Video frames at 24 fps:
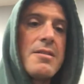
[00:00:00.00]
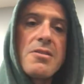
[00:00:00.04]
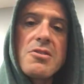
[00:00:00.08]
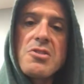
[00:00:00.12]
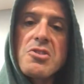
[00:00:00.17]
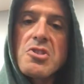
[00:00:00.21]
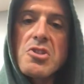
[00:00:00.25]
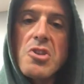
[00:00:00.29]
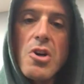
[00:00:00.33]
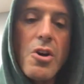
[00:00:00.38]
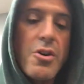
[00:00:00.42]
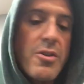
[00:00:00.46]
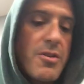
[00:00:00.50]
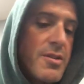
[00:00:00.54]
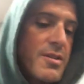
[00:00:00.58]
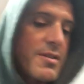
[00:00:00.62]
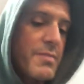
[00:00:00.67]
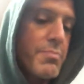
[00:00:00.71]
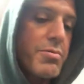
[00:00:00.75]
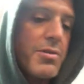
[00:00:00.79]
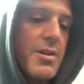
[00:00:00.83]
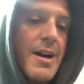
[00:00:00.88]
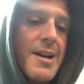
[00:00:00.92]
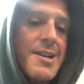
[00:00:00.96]
starting
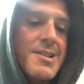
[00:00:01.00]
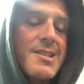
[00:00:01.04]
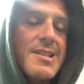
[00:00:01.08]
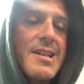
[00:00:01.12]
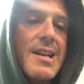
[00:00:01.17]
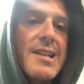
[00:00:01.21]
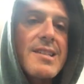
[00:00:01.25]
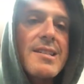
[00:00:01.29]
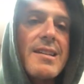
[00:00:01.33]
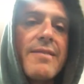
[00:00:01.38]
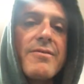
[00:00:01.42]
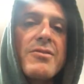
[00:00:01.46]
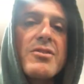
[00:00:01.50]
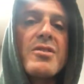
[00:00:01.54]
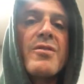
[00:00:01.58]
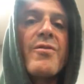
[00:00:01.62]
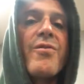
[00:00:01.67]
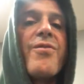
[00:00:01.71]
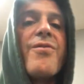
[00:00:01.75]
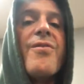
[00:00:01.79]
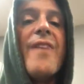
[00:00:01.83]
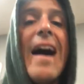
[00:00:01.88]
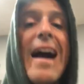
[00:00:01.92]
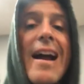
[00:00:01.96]
the process of just
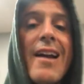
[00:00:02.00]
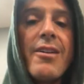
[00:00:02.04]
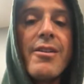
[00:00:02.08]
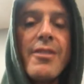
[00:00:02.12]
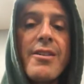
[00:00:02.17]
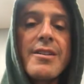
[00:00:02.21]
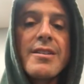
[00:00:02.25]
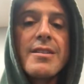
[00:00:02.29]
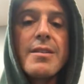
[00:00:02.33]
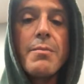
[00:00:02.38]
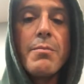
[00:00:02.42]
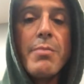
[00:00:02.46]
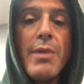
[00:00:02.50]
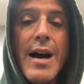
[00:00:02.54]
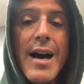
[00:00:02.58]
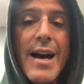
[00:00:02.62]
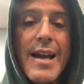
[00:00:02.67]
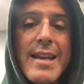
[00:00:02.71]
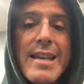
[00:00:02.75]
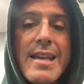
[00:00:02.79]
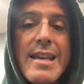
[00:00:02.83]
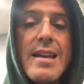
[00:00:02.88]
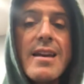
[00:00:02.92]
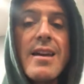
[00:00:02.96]
firing the
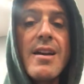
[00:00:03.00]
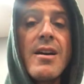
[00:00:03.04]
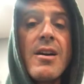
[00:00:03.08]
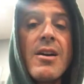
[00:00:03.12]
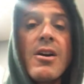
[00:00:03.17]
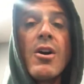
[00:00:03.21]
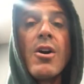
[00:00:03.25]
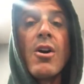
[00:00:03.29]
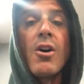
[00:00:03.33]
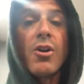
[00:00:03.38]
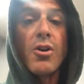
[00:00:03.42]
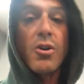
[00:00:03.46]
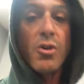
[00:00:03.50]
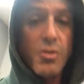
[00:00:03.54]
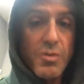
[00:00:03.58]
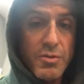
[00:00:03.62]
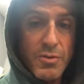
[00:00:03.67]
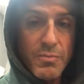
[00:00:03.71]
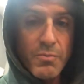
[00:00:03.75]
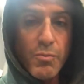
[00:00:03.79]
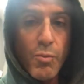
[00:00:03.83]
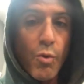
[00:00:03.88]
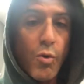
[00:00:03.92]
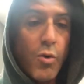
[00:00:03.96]
body
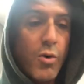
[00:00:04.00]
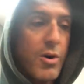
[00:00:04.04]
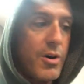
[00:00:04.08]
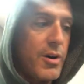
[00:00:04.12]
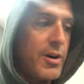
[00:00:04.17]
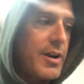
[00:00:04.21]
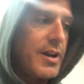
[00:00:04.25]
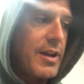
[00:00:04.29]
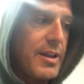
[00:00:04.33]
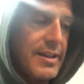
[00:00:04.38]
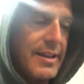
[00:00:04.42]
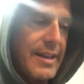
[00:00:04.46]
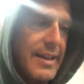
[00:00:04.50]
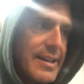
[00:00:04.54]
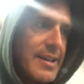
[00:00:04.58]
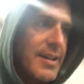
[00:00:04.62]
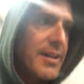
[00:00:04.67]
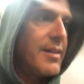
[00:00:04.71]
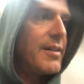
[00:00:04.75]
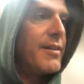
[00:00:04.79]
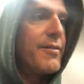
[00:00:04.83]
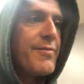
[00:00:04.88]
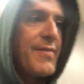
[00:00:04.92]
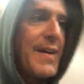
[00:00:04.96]
more like
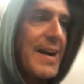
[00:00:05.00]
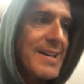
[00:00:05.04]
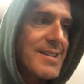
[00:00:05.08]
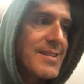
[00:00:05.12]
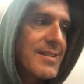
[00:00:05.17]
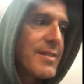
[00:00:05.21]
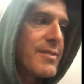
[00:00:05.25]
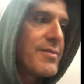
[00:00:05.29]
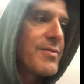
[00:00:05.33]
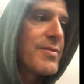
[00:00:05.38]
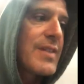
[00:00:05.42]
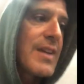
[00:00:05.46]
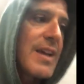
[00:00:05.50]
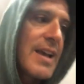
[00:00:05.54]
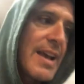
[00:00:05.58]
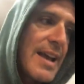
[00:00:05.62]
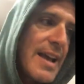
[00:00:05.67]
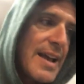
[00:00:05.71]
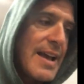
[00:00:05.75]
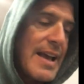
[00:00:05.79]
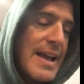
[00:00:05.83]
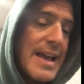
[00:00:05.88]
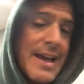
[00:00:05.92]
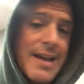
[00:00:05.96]
effective,
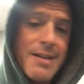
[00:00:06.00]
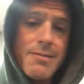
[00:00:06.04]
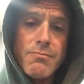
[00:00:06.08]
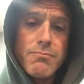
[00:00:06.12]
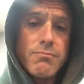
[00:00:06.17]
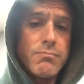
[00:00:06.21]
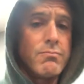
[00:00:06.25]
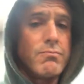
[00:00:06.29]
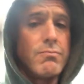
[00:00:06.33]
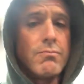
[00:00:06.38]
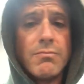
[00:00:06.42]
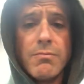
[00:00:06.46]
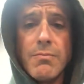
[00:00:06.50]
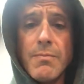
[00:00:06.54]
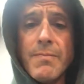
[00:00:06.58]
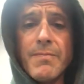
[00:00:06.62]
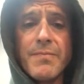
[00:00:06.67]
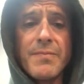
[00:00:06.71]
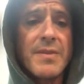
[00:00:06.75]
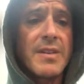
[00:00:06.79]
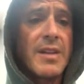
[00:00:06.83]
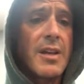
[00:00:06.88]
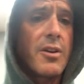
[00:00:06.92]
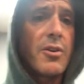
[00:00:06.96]
and
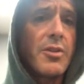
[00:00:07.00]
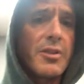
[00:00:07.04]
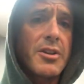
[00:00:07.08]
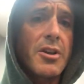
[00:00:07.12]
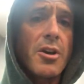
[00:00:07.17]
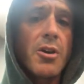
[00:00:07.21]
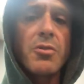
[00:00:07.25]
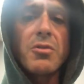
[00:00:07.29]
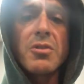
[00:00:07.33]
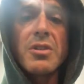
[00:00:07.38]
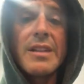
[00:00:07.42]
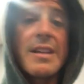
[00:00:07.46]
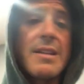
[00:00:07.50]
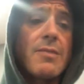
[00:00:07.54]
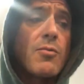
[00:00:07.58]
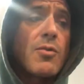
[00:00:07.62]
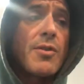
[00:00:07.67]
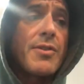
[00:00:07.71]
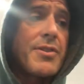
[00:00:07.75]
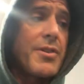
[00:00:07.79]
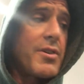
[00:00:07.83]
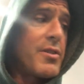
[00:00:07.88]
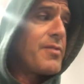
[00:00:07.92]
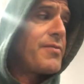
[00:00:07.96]
literally go clean
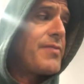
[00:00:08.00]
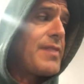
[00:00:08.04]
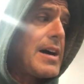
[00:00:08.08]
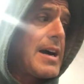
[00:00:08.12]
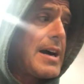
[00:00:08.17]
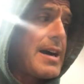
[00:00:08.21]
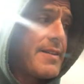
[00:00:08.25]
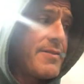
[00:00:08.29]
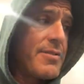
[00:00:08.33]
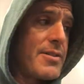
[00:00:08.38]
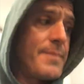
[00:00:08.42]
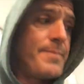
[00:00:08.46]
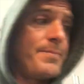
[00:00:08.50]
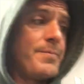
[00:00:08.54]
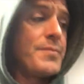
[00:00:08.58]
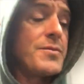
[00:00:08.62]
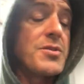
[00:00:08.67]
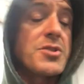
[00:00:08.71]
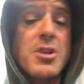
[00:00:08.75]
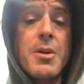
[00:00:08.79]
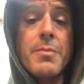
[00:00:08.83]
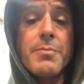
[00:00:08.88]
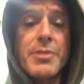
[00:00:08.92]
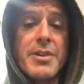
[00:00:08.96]
135,
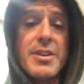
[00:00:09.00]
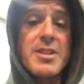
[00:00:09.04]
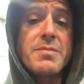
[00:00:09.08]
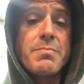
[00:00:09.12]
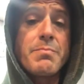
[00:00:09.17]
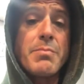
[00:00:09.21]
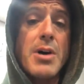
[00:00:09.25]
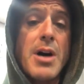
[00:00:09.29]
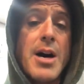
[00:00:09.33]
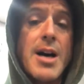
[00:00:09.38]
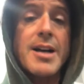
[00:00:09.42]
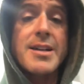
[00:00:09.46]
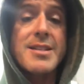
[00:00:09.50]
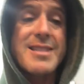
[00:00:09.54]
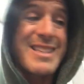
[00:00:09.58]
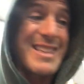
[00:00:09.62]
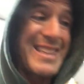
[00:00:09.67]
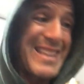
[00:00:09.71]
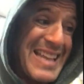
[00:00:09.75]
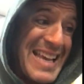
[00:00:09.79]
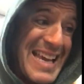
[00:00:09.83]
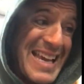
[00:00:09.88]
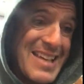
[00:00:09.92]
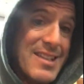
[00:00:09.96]
jump on this box,
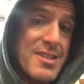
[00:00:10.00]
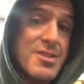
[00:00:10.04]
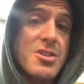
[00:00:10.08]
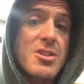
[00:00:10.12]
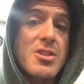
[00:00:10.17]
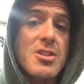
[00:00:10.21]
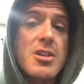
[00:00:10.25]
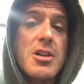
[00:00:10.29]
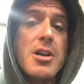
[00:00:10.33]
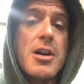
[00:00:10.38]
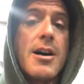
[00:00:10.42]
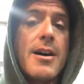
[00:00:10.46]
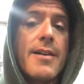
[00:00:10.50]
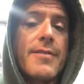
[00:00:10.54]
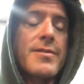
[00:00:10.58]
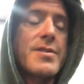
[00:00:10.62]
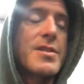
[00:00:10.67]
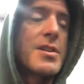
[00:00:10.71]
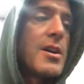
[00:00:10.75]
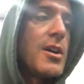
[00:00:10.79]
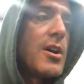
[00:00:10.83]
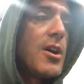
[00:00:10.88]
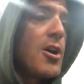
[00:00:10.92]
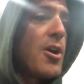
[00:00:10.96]
land
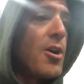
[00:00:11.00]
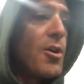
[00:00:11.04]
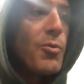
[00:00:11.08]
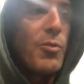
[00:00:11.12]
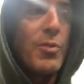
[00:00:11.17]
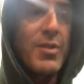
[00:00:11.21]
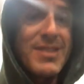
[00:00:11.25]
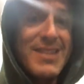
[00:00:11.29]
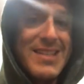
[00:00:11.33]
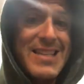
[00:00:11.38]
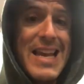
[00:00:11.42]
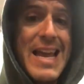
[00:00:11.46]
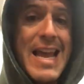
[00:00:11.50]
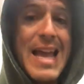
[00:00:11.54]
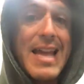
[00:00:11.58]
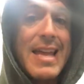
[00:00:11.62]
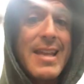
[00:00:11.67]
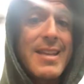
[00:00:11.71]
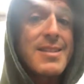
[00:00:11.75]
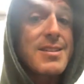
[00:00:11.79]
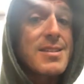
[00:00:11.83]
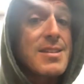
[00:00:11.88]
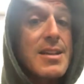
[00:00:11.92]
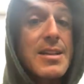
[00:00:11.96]
soft with
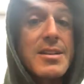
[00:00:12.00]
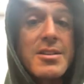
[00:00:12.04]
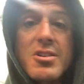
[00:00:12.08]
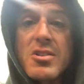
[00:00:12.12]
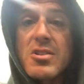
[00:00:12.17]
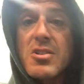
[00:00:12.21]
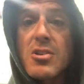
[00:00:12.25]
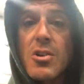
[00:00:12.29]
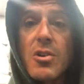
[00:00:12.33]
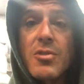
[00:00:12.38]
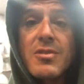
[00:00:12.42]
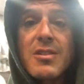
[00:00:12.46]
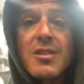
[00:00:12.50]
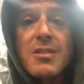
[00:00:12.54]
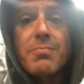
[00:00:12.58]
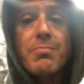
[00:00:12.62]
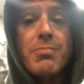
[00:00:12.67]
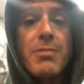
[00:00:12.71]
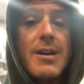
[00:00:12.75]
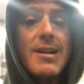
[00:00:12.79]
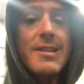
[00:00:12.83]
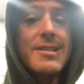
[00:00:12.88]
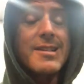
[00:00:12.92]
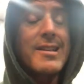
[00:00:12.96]
10s, and just start this
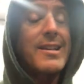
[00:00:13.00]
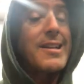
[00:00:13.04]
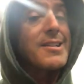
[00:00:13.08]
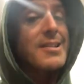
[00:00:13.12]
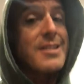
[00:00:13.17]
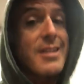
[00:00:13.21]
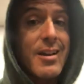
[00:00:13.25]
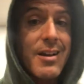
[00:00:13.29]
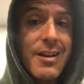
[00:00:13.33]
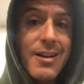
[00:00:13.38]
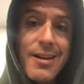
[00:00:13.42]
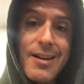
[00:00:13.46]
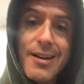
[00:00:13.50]
process.